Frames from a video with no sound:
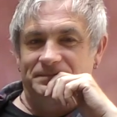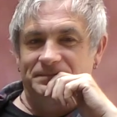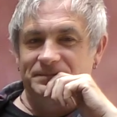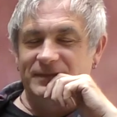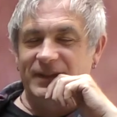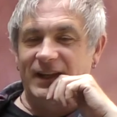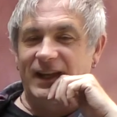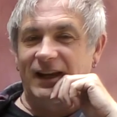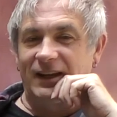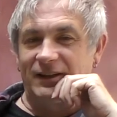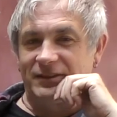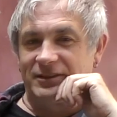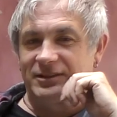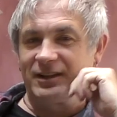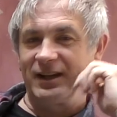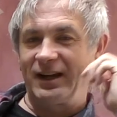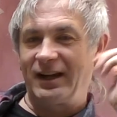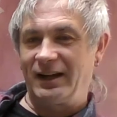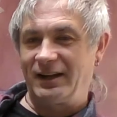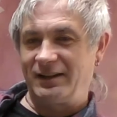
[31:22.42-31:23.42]
yeah,
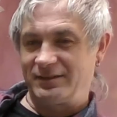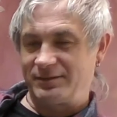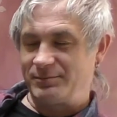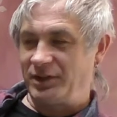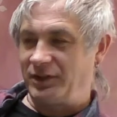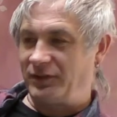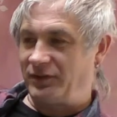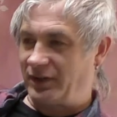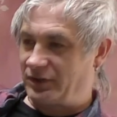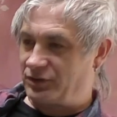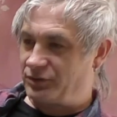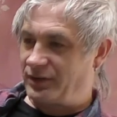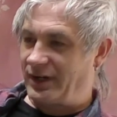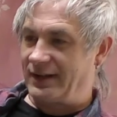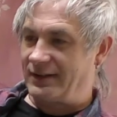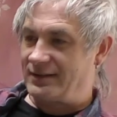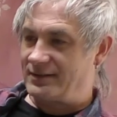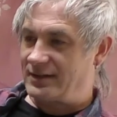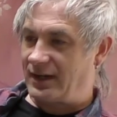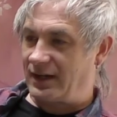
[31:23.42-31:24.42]
Sly's music
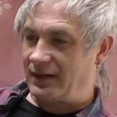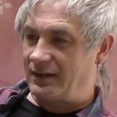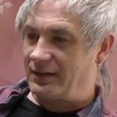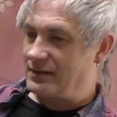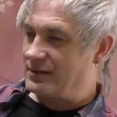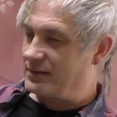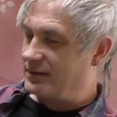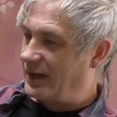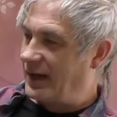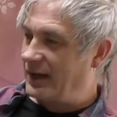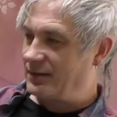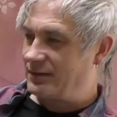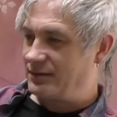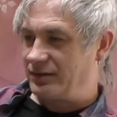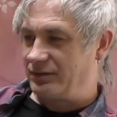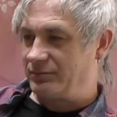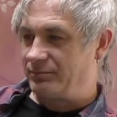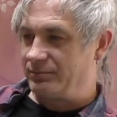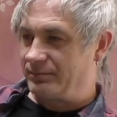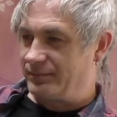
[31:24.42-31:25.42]
transcends, as
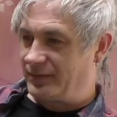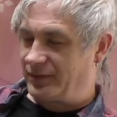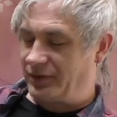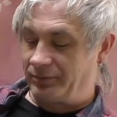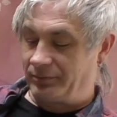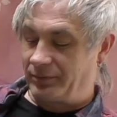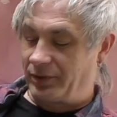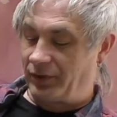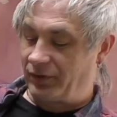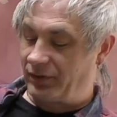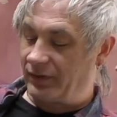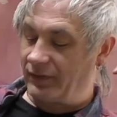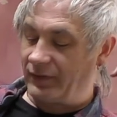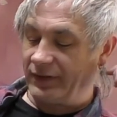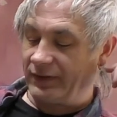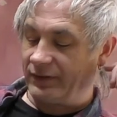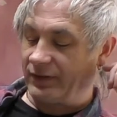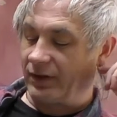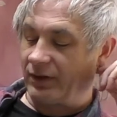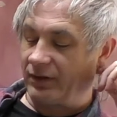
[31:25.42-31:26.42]
do do most of
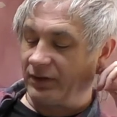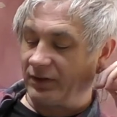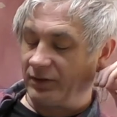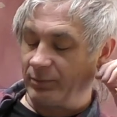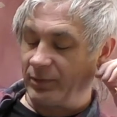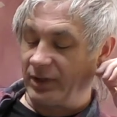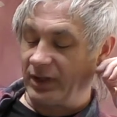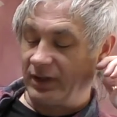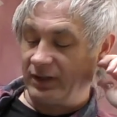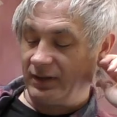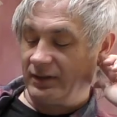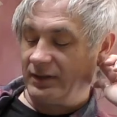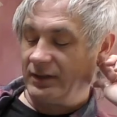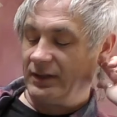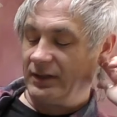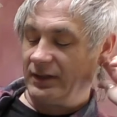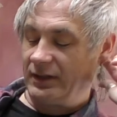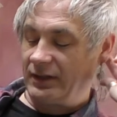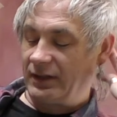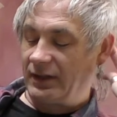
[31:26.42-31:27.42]
these artists, but
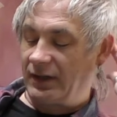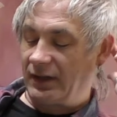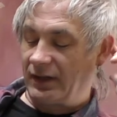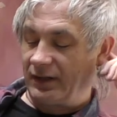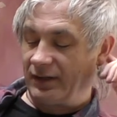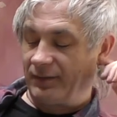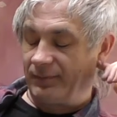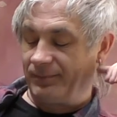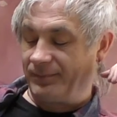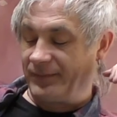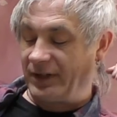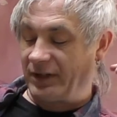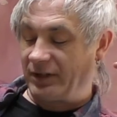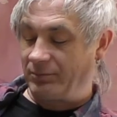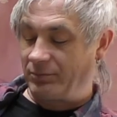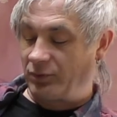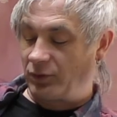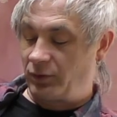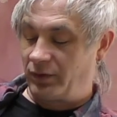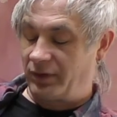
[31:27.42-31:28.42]
um, they're
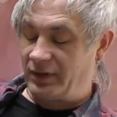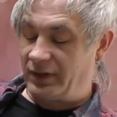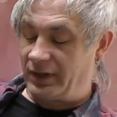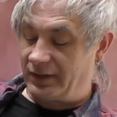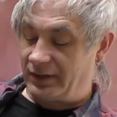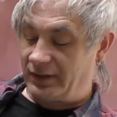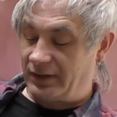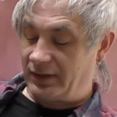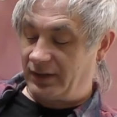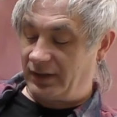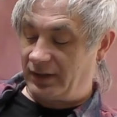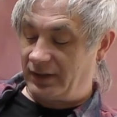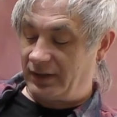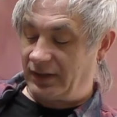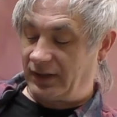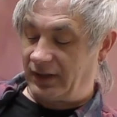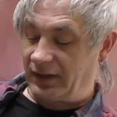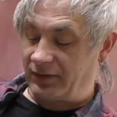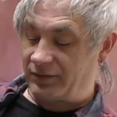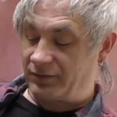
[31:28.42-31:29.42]
important in the in the
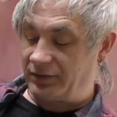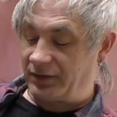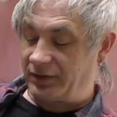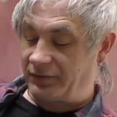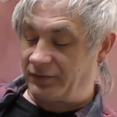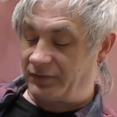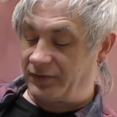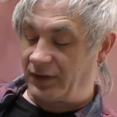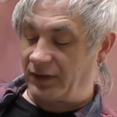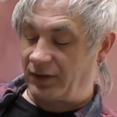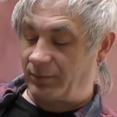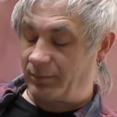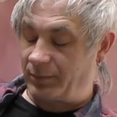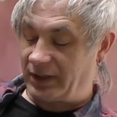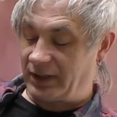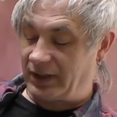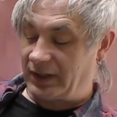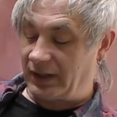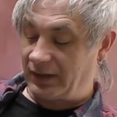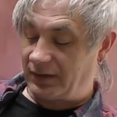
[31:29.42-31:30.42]
history of funk,
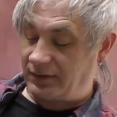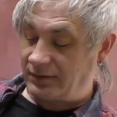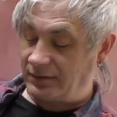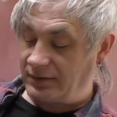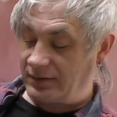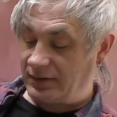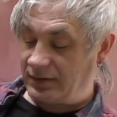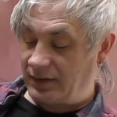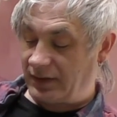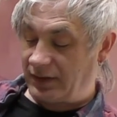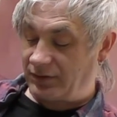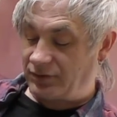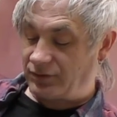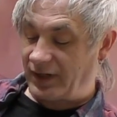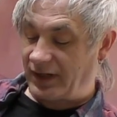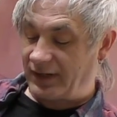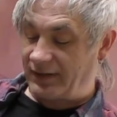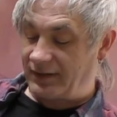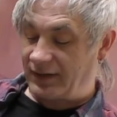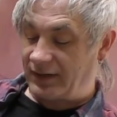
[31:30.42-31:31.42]
but yet uh,
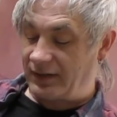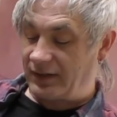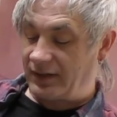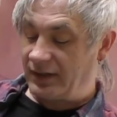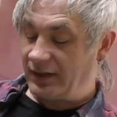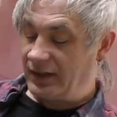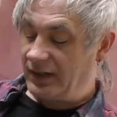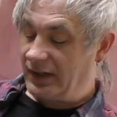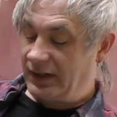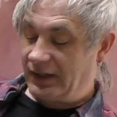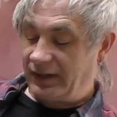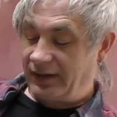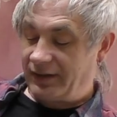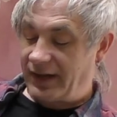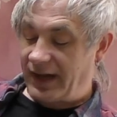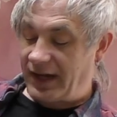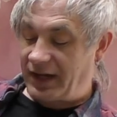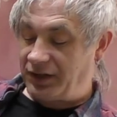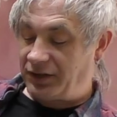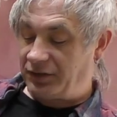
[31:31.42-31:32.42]
transcend it.
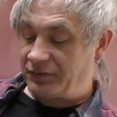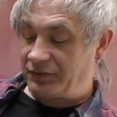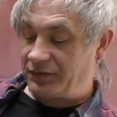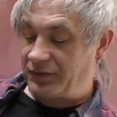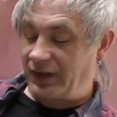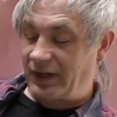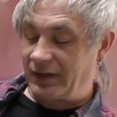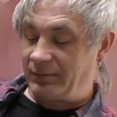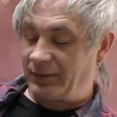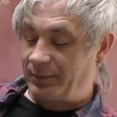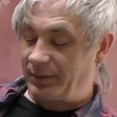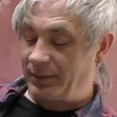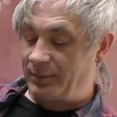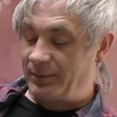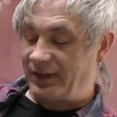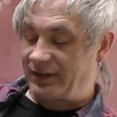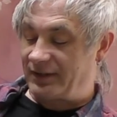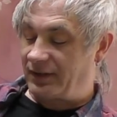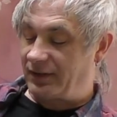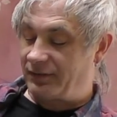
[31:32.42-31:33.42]
Thank you for letting me be
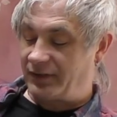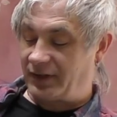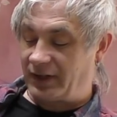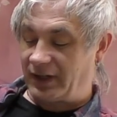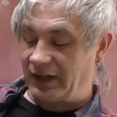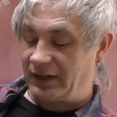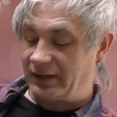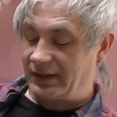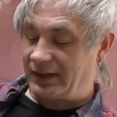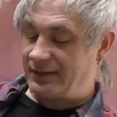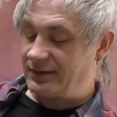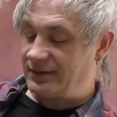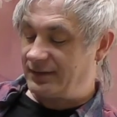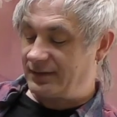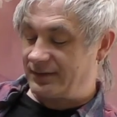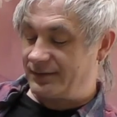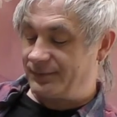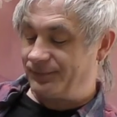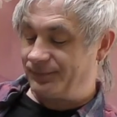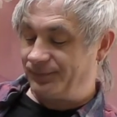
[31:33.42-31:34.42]
myself again. That just